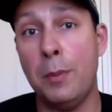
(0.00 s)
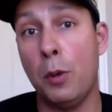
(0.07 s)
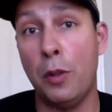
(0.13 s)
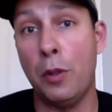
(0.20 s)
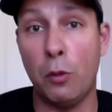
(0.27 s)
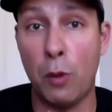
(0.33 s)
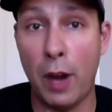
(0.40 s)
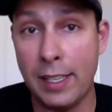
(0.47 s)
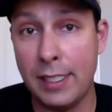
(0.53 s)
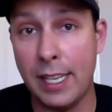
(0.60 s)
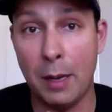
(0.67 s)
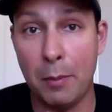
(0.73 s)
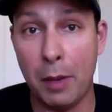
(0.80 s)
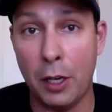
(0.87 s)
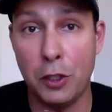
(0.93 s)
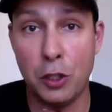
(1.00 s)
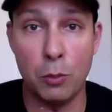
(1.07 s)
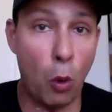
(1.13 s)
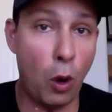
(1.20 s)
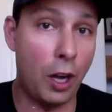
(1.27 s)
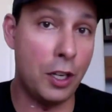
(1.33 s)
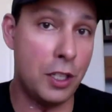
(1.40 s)
than renting, because your
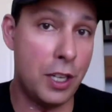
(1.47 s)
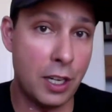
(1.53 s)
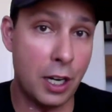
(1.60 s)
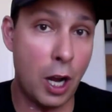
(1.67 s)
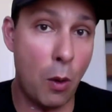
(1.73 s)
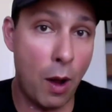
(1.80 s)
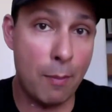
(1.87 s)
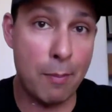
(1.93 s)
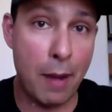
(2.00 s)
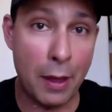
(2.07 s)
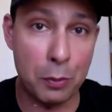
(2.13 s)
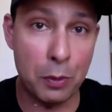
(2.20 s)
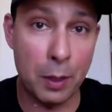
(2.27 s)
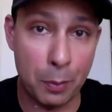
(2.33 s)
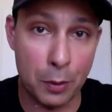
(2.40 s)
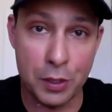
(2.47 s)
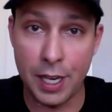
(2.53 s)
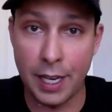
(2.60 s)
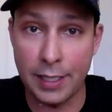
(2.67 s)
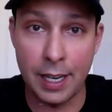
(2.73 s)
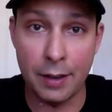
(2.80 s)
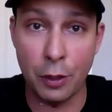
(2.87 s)
mortgage doesn't go up by 3%
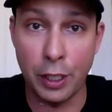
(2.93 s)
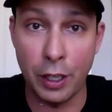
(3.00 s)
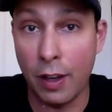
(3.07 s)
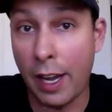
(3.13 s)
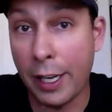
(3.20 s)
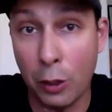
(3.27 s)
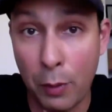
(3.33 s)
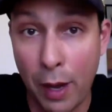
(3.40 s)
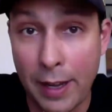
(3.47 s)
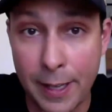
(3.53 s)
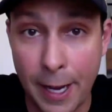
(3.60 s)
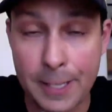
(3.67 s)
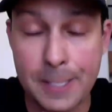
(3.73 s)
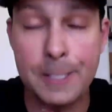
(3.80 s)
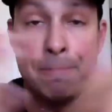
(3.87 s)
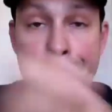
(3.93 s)
every year like your rent does.